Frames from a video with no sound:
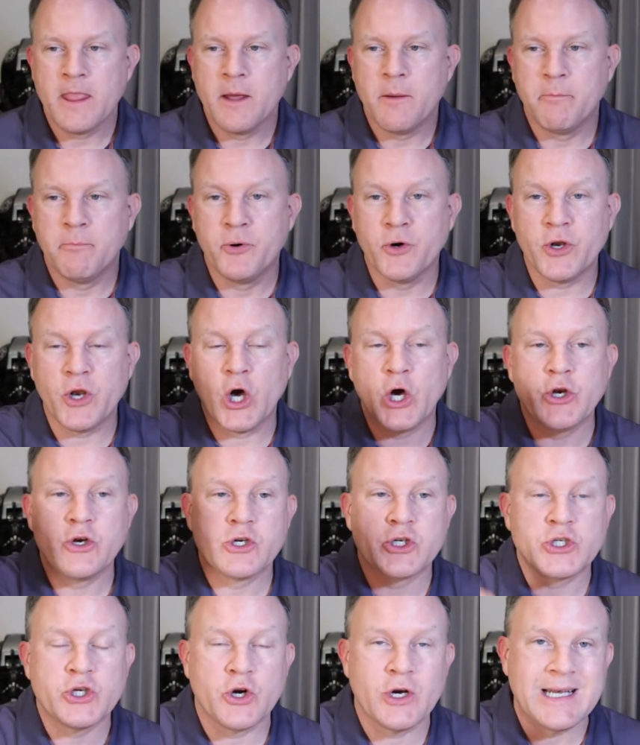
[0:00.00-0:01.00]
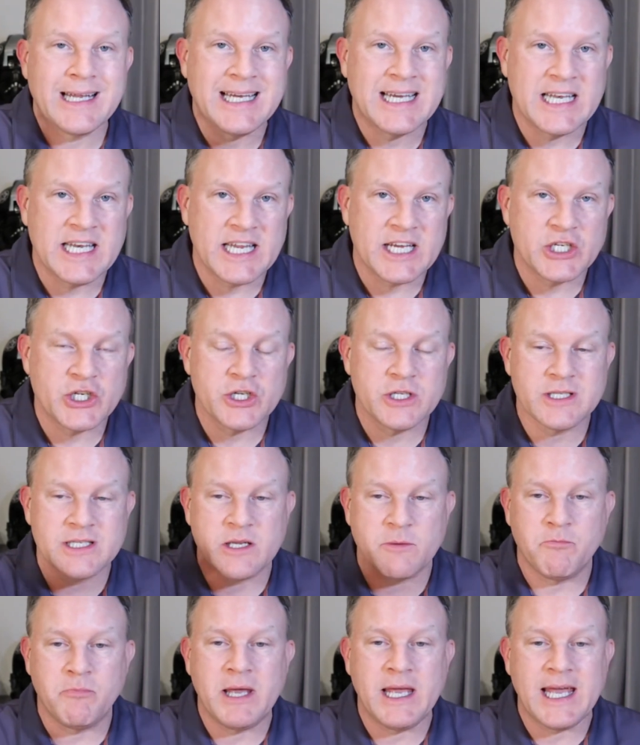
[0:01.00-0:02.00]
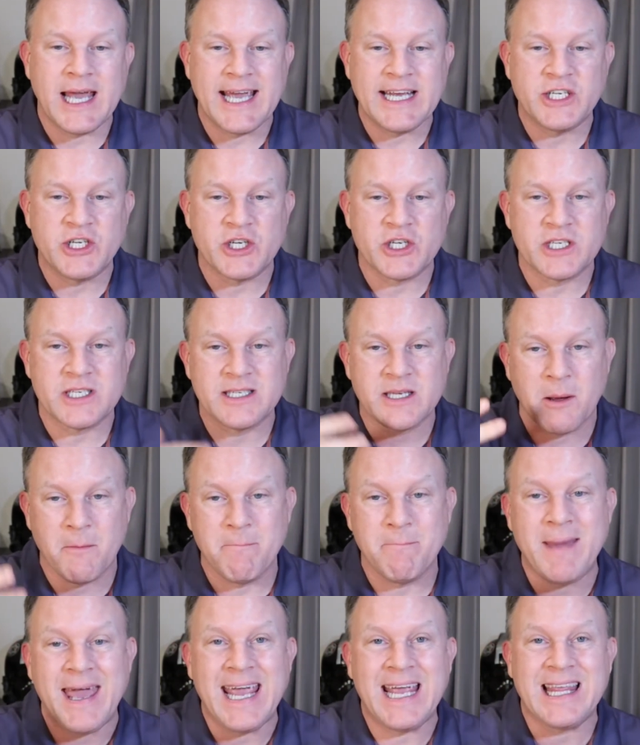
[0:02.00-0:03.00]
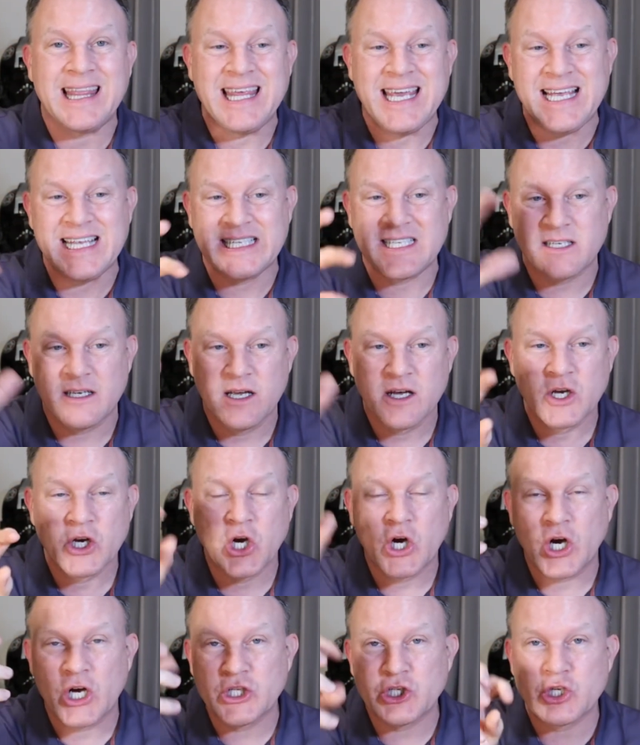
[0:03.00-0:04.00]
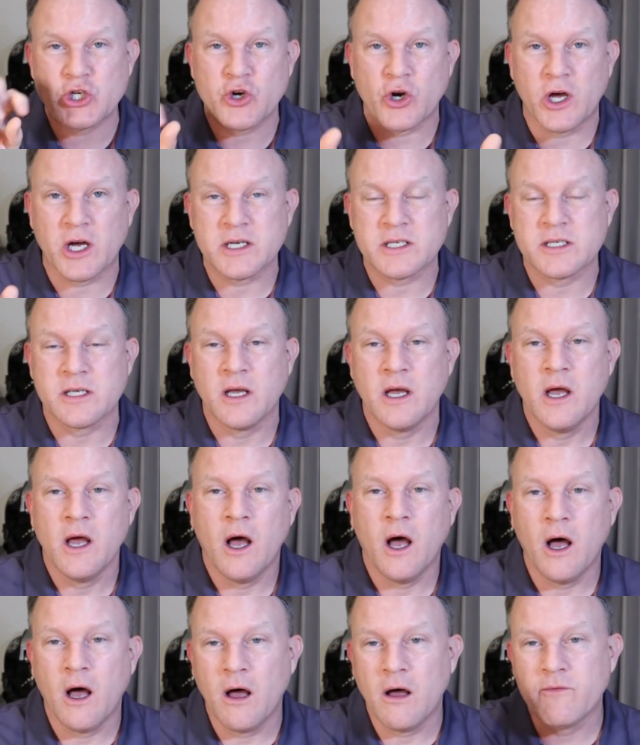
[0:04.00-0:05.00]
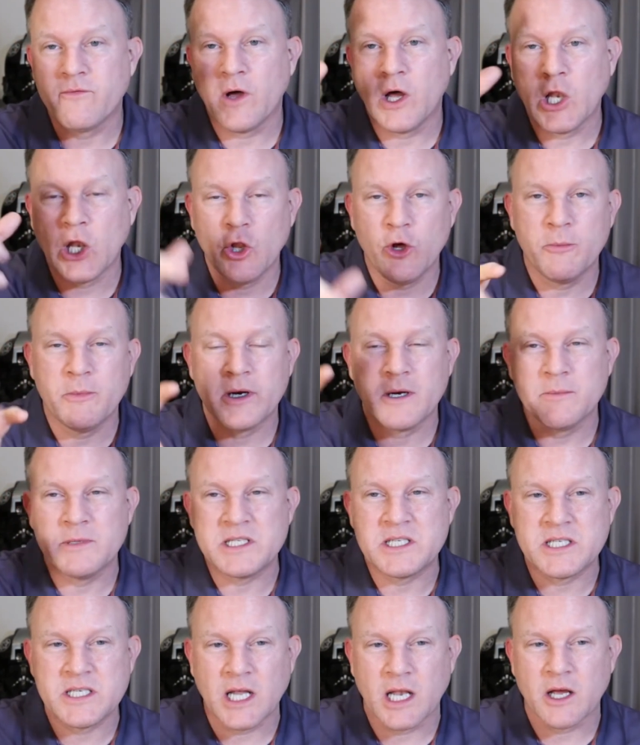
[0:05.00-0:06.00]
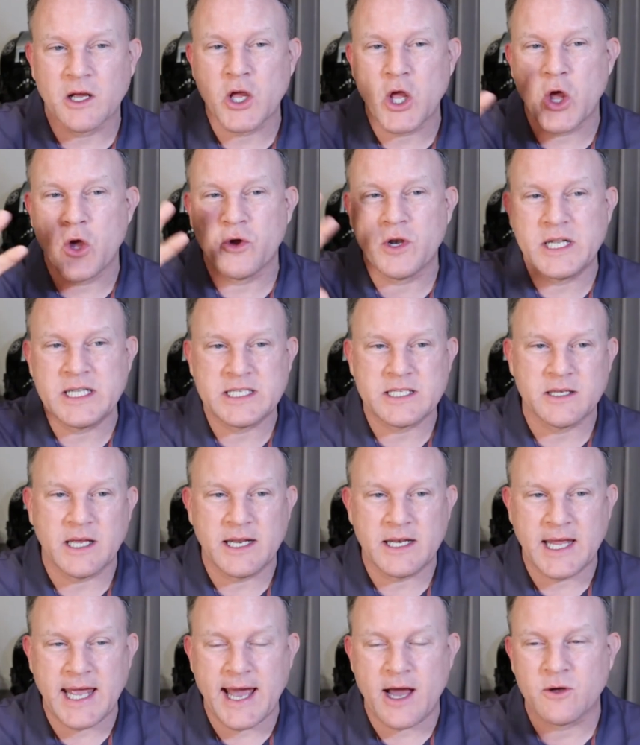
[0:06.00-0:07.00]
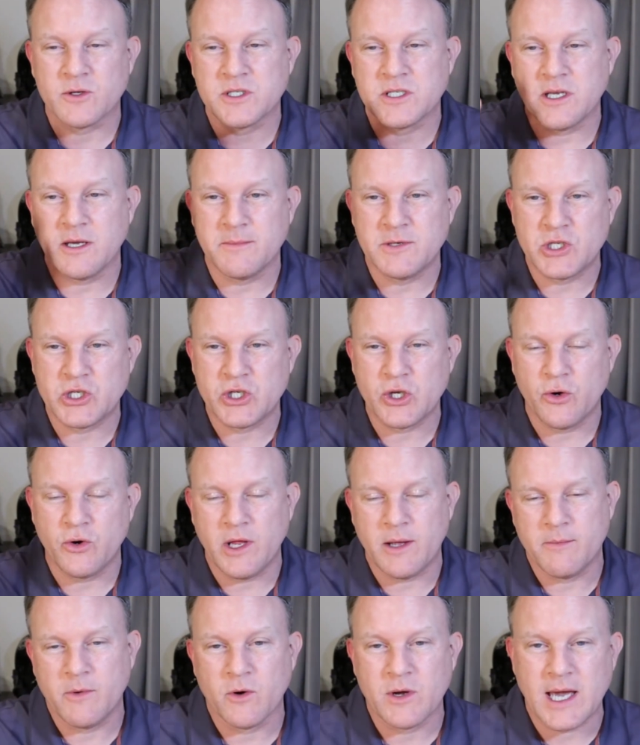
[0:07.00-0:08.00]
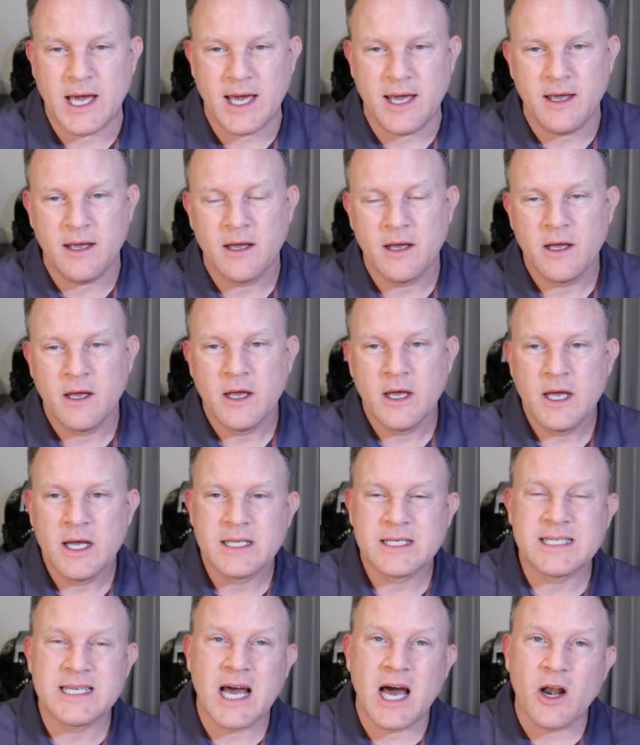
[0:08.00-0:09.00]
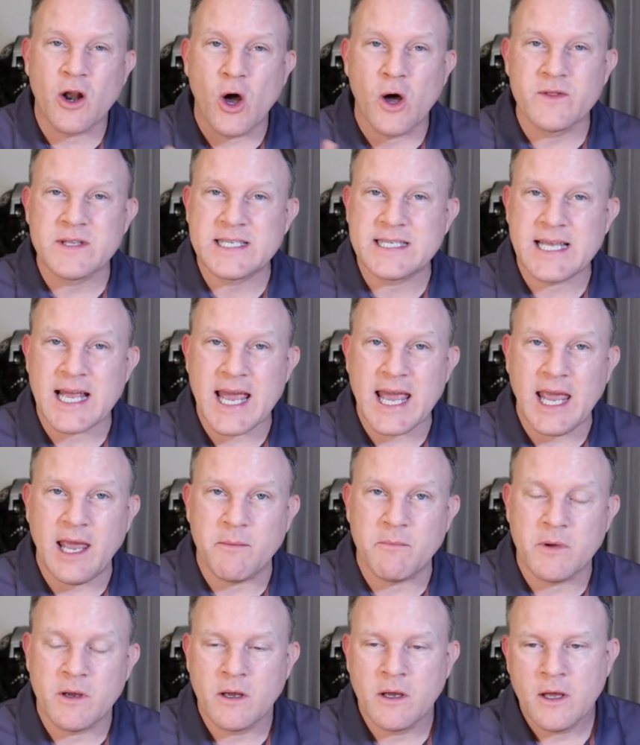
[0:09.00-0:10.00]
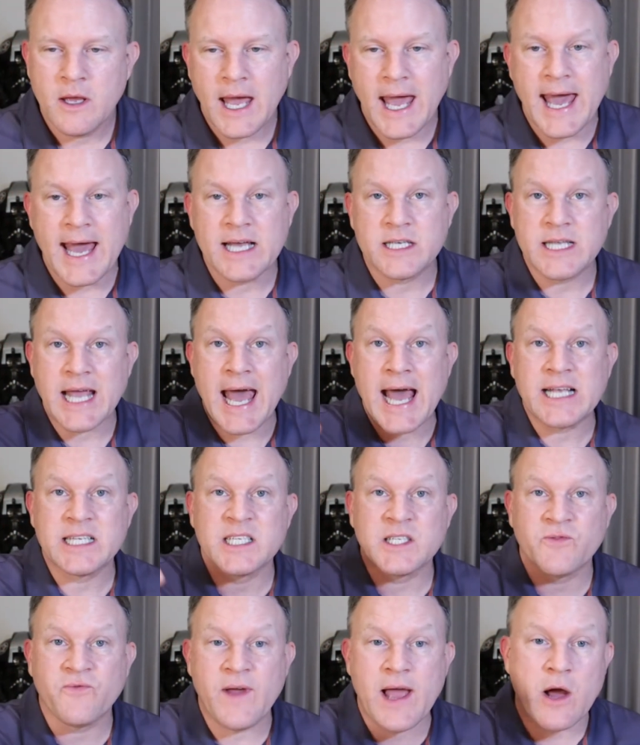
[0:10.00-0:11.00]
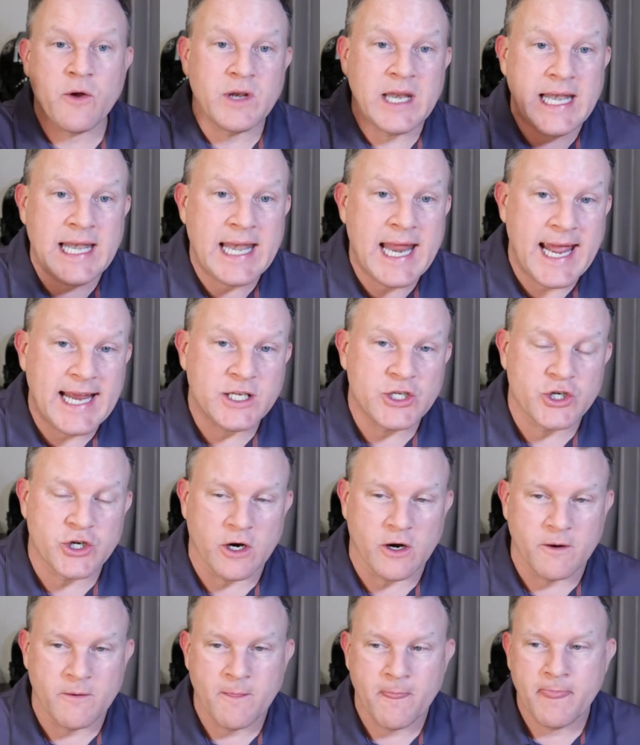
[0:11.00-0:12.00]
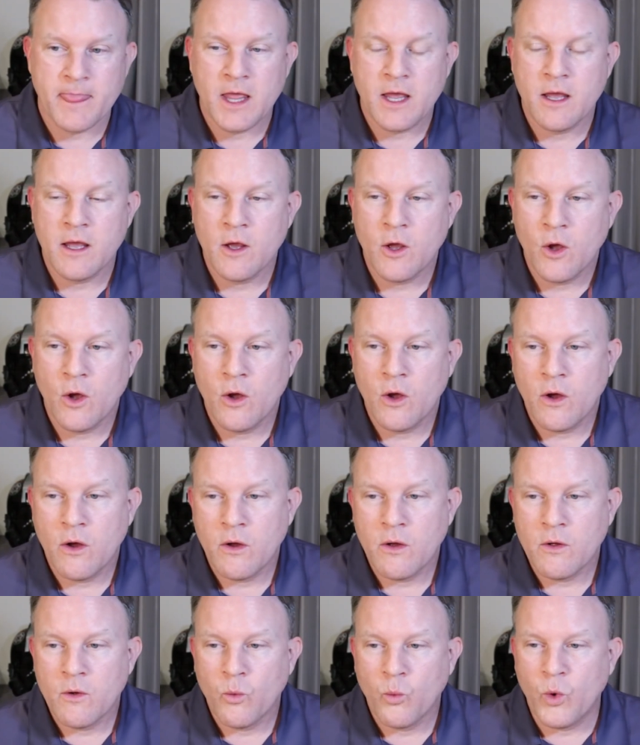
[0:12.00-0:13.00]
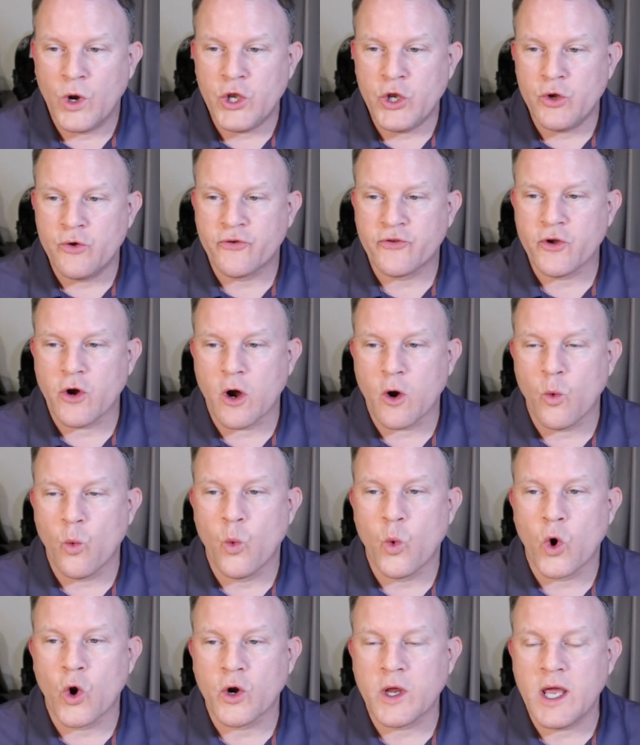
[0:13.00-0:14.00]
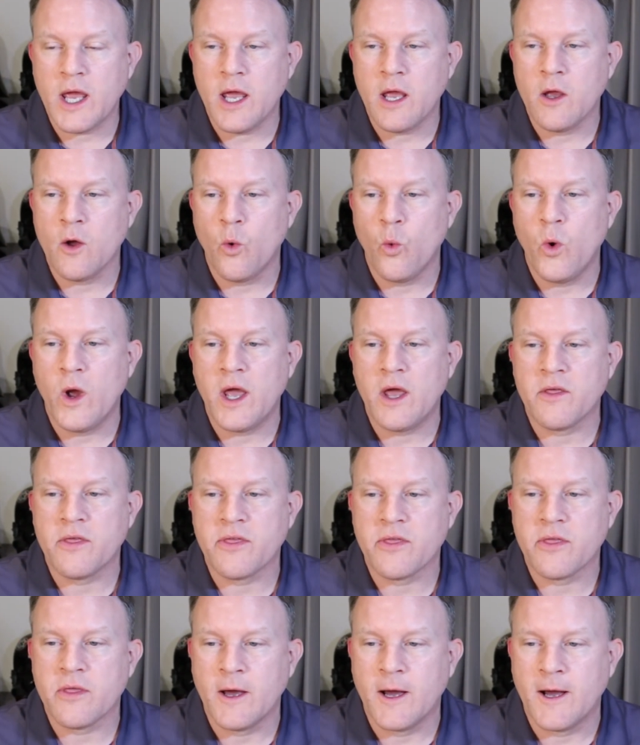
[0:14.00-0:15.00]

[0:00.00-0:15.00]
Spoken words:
put under certain conditions and pHs to make these constructs of aluminum and silicone and calcium and sodium. Okay? It's not all the same as it's found in nature. When you start working with